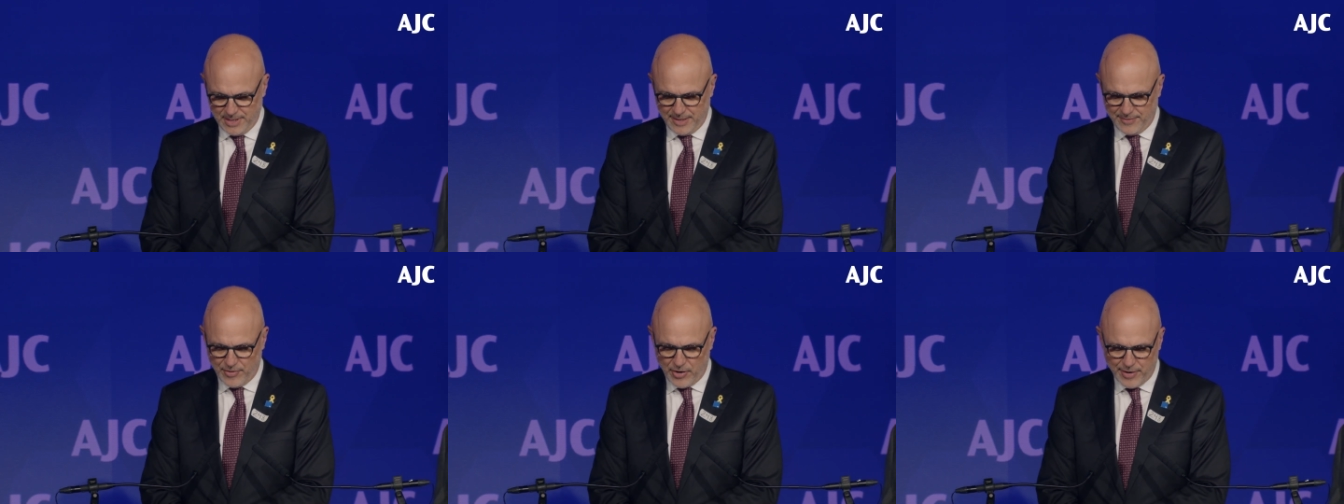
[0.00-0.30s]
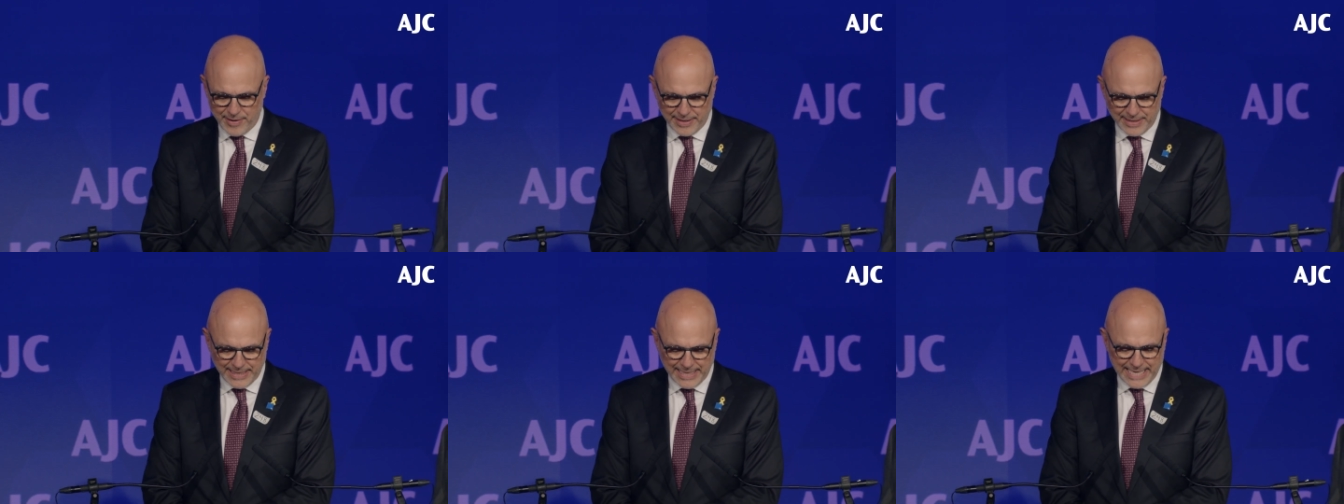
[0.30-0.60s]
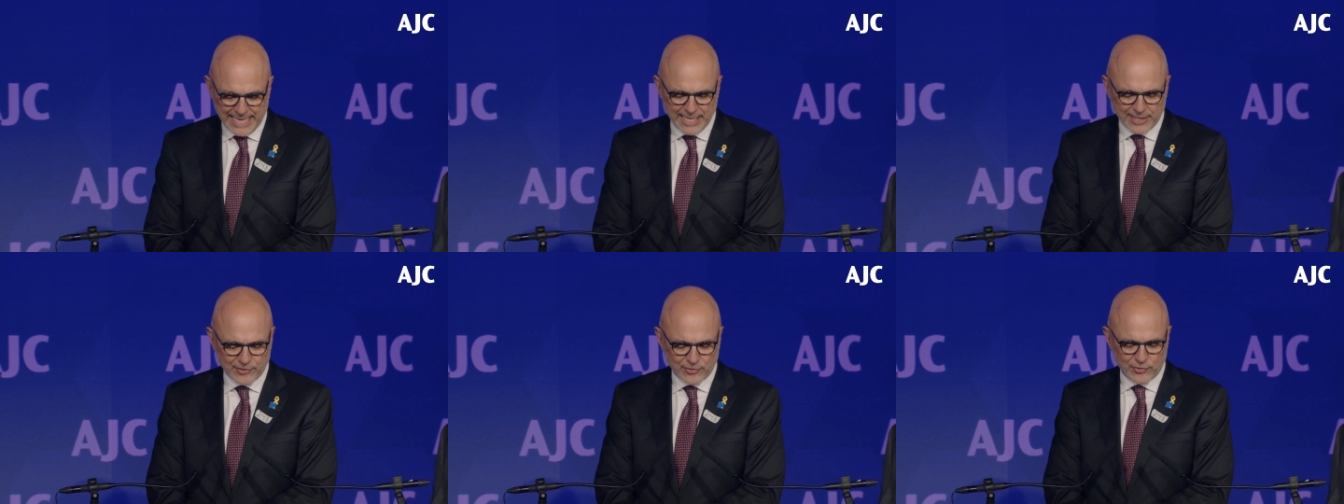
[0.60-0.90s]
of our
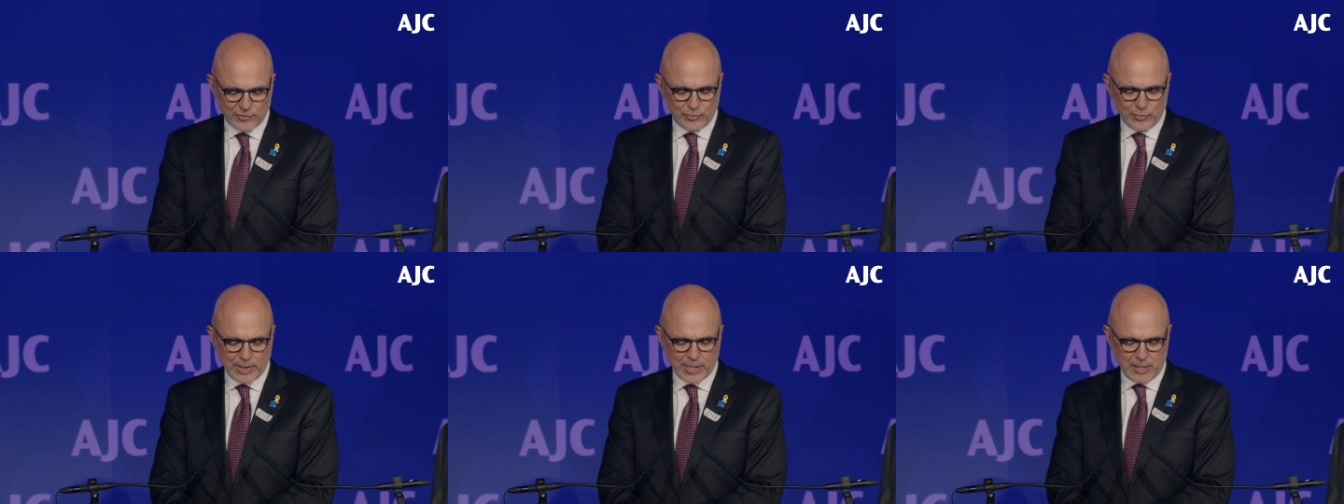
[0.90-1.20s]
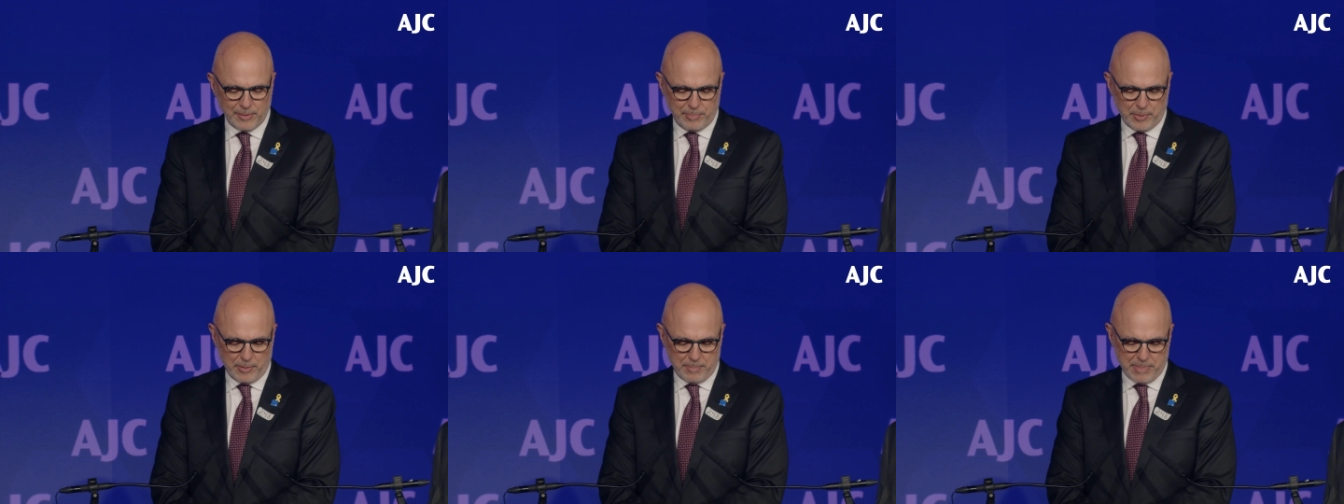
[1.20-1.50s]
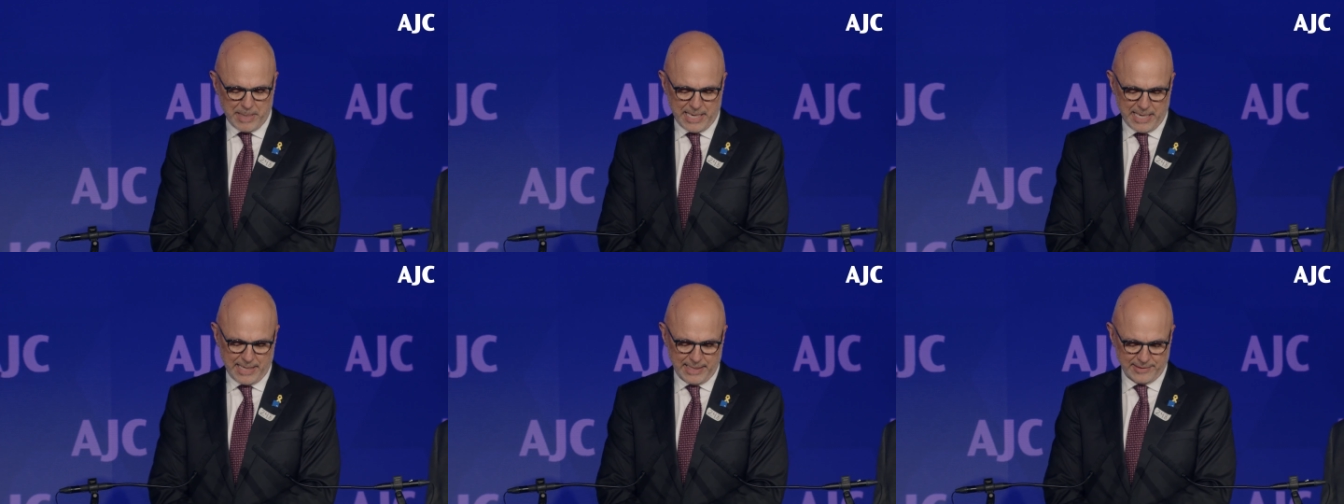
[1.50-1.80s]
inextricable
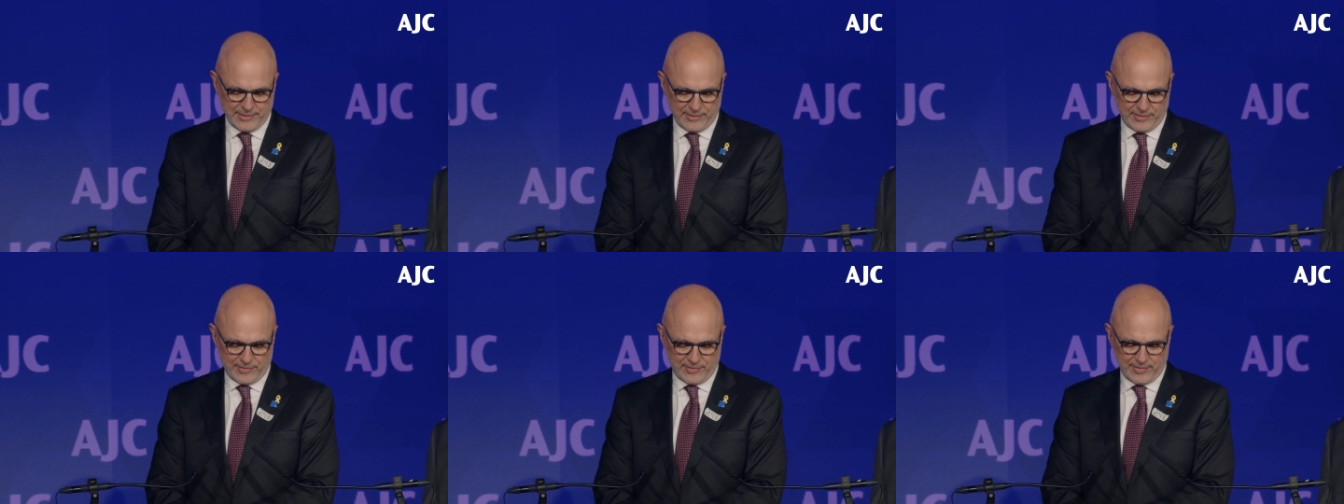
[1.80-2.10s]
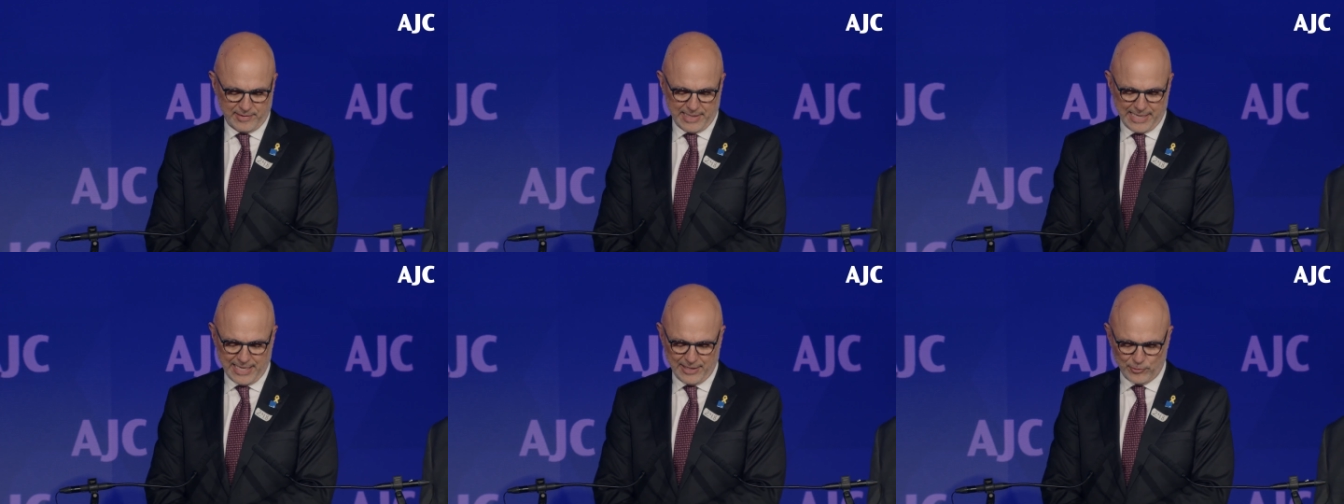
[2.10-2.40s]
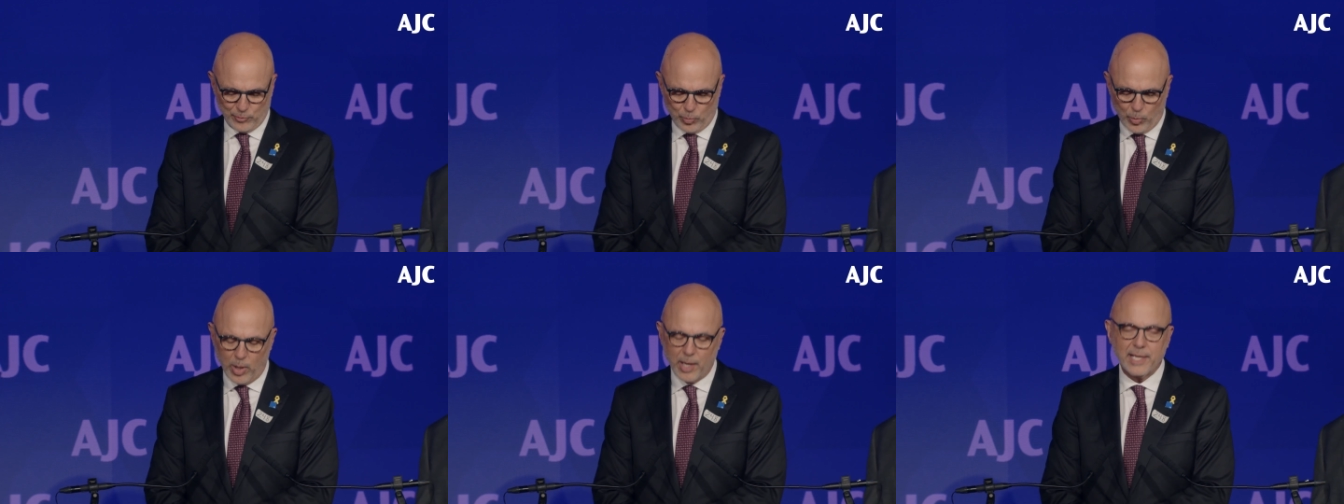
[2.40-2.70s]
bonds
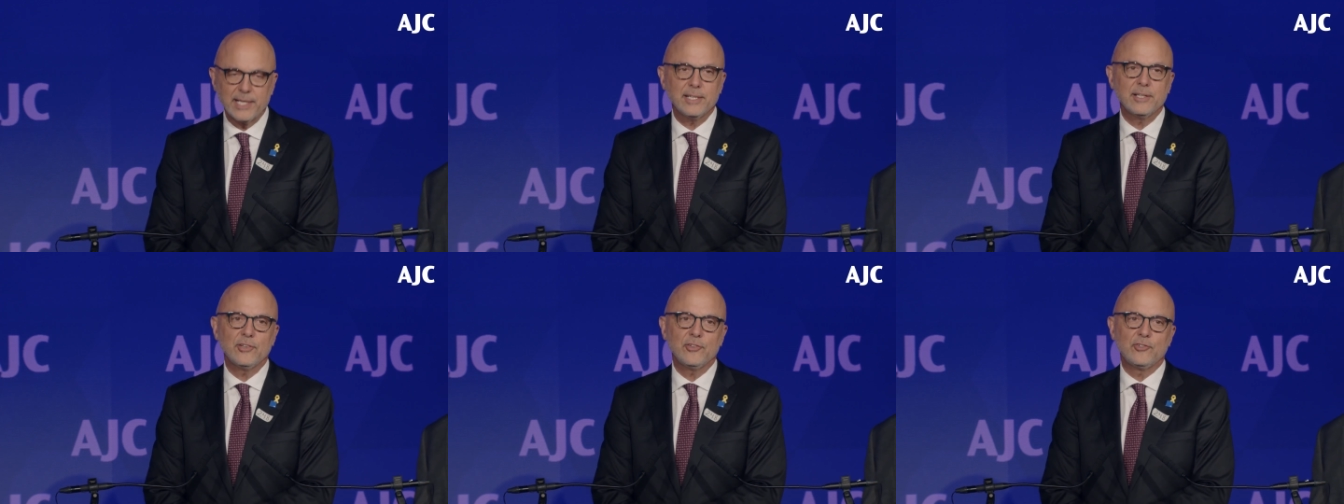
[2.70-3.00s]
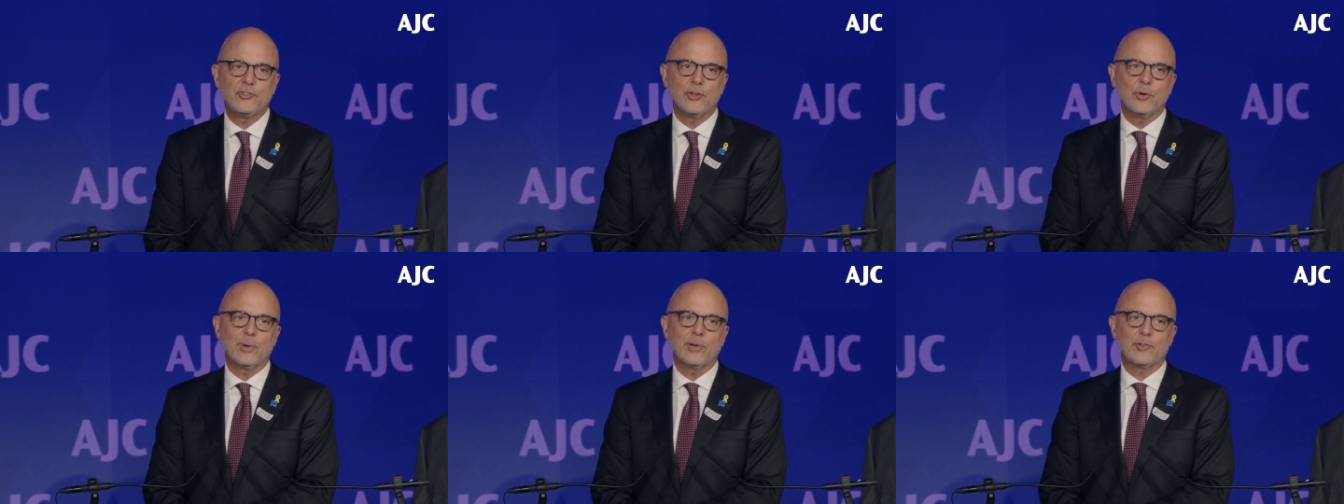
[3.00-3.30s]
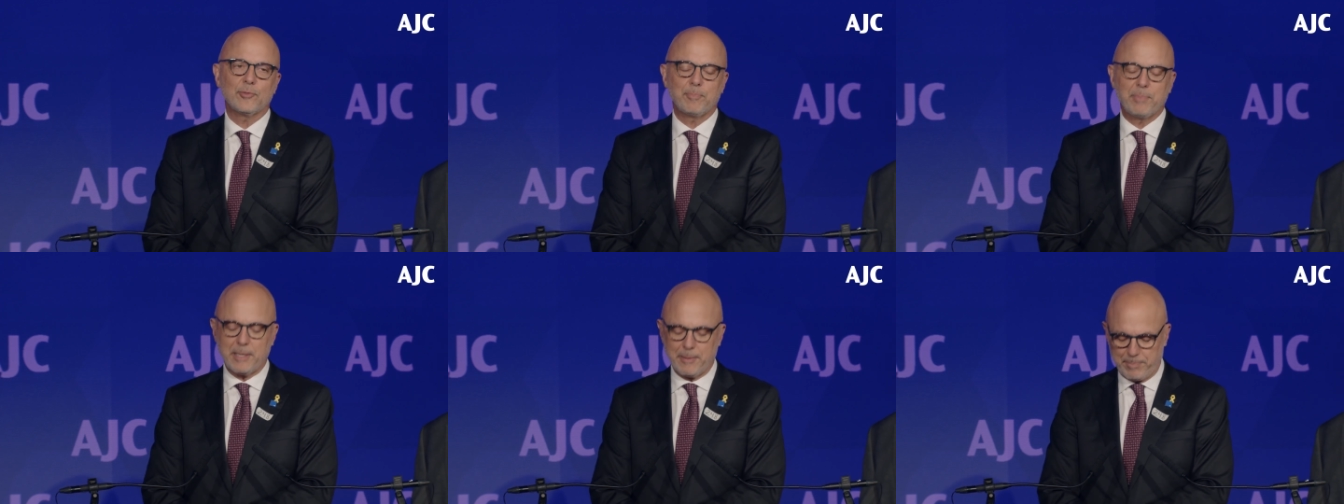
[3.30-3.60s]
as one
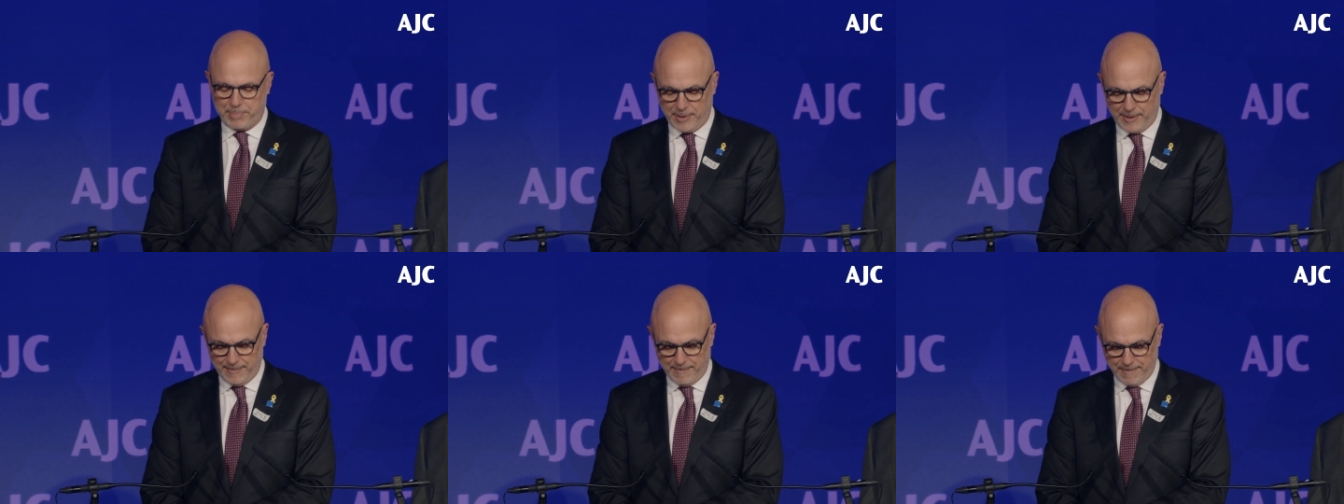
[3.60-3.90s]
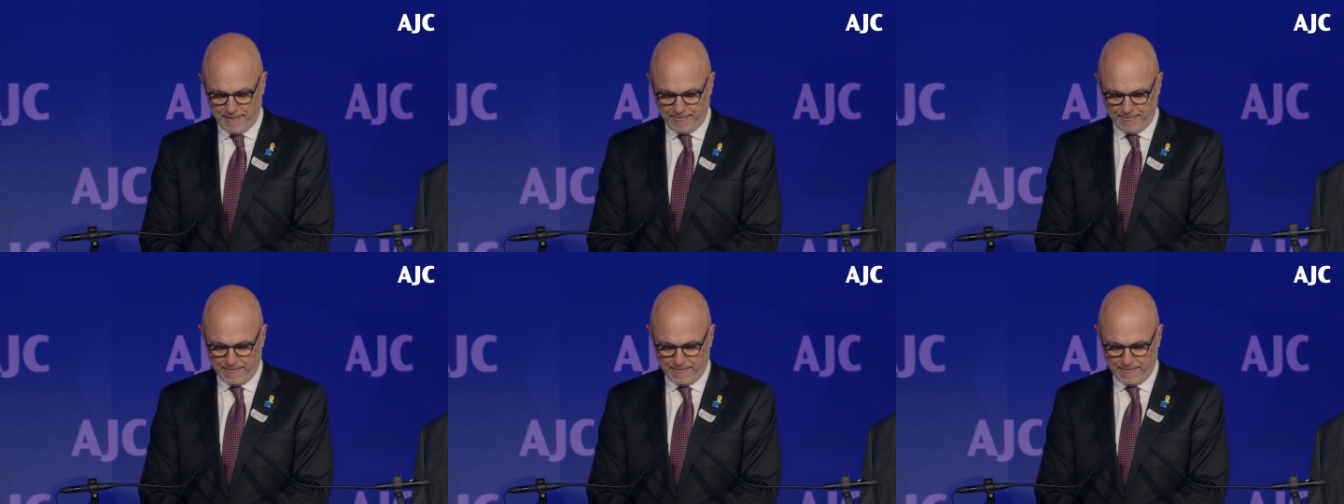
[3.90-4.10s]
Jewish people.